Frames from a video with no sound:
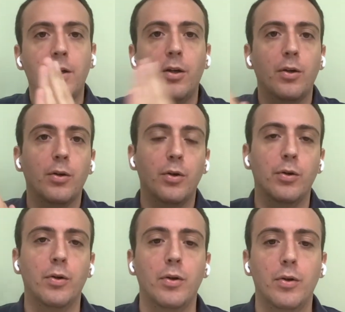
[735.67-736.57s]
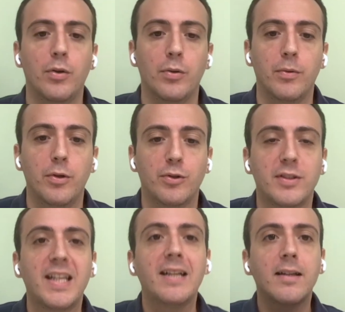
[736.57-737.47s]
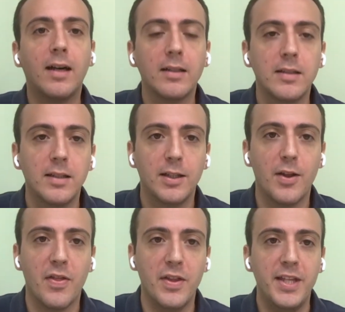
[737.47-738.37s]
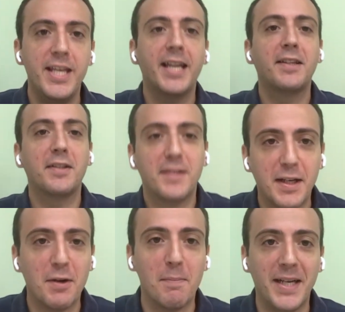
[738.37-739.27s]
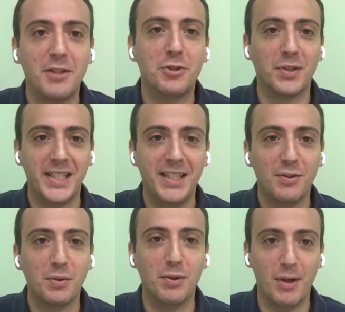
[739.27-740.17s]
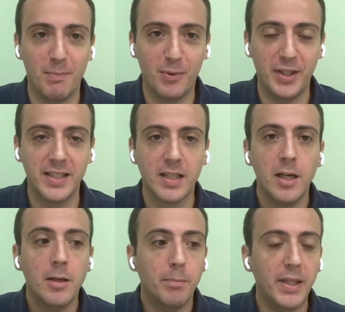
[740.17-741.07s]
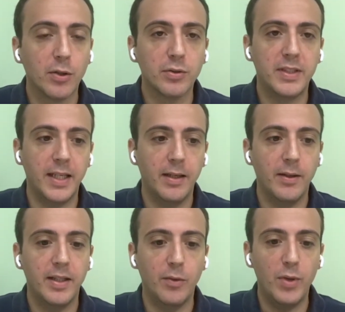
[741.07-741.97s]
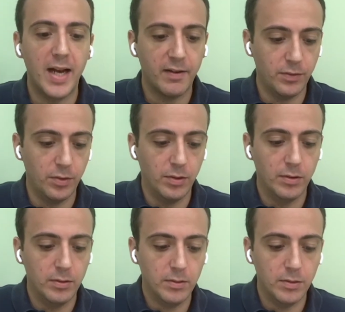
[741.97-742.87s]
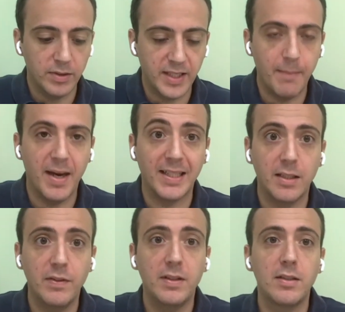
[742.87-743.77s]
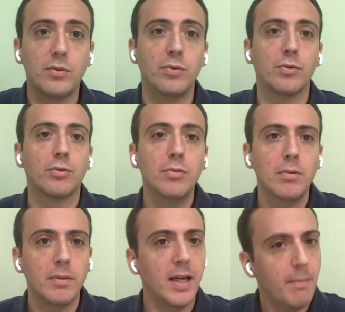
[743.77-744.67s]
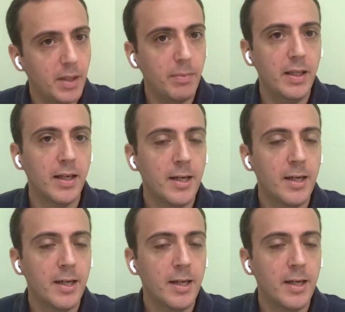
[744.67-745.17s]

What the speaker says: a standard yet tailor-made journey to your employees, because they will have the same activities to go through, yeah, maybe,